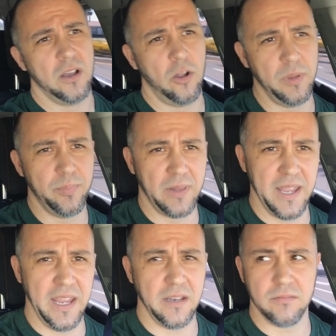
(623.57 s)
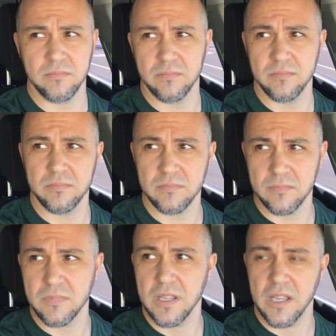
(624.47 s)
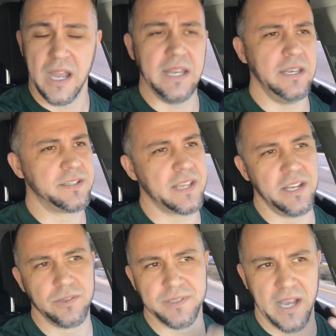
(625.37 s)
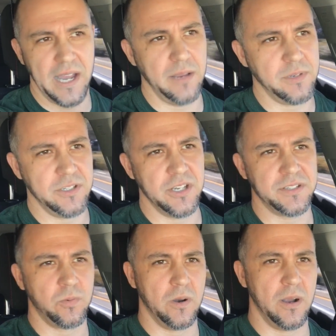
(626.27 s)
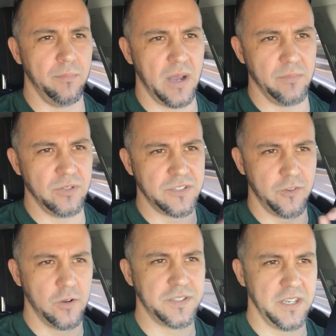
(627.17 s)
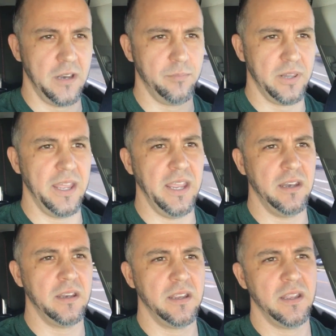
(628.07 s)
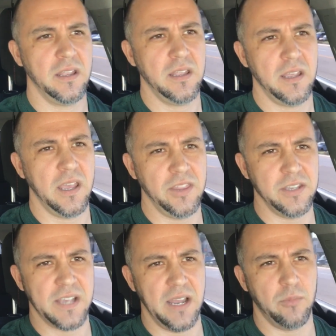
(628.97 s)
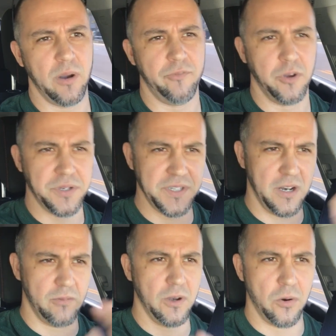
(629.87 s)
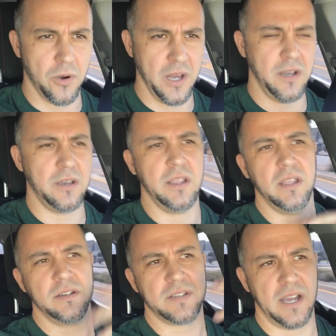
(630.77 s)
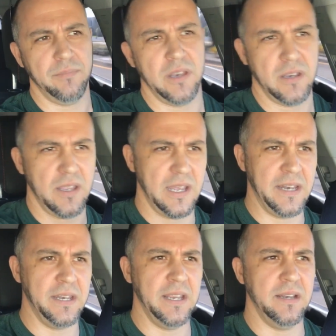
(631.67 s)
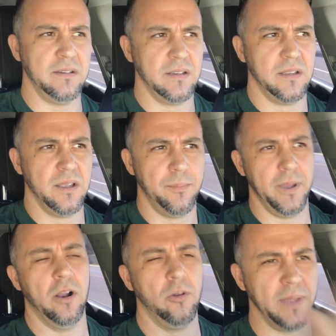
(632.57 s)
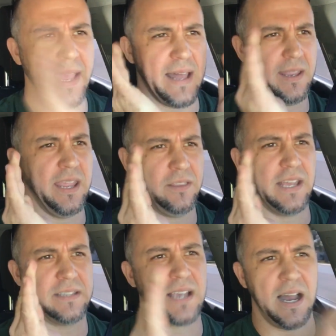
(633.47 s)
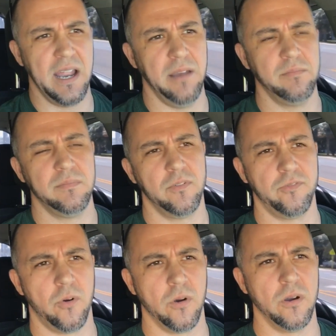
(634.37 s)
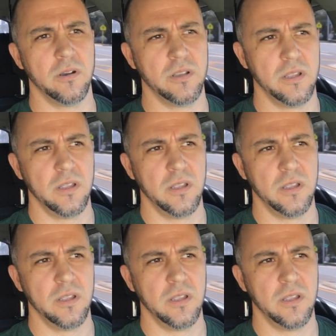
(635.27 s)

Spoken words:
Only playing. I need to schedule time to just where I'm just focusing on playing, and then time where I'm focusing on recording, time that editing, but only allocate that time for